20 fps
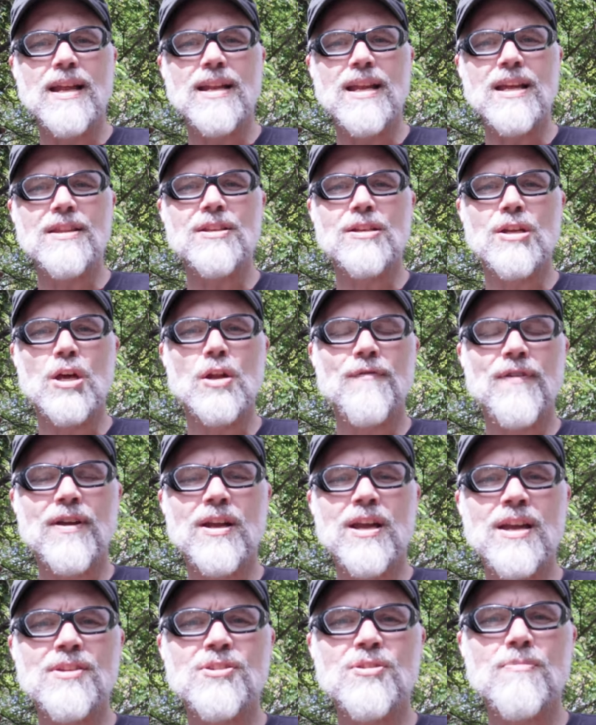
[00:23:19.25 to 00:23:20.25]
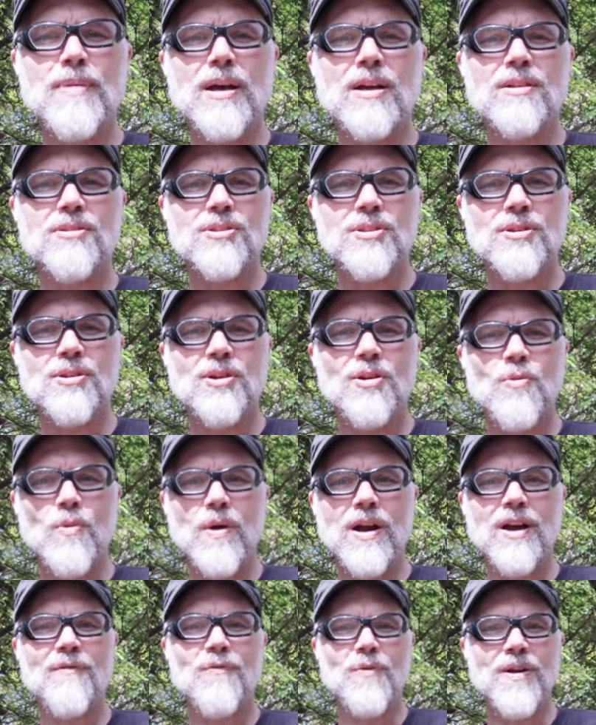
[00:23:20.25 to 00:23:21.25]
and hit the notification bell so you're
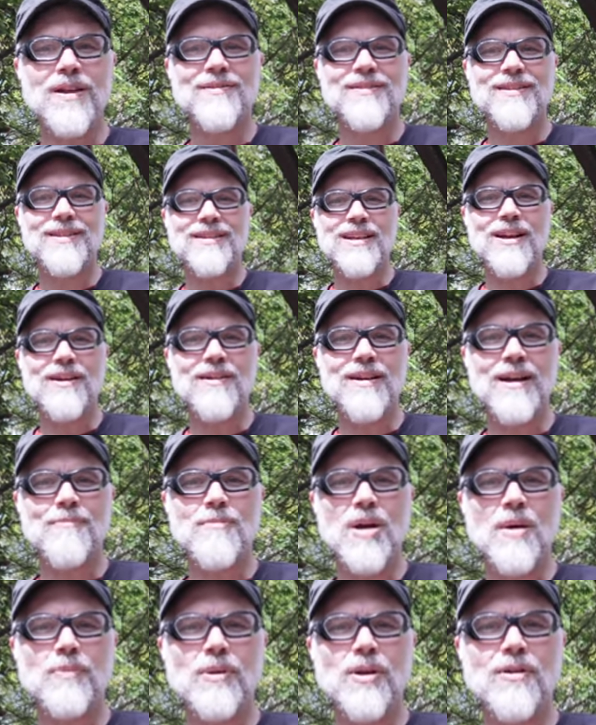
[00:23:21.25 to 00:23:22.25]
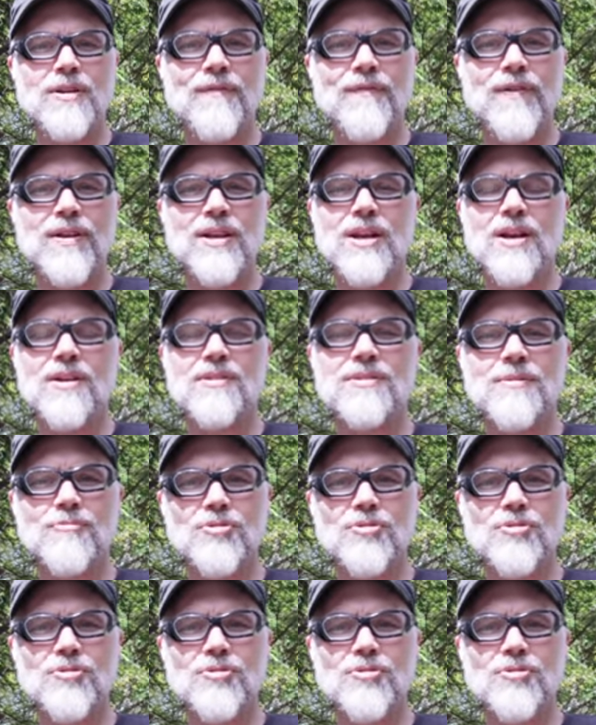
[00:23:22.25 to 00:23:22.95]
aware of when, you know, I'm uploading videos.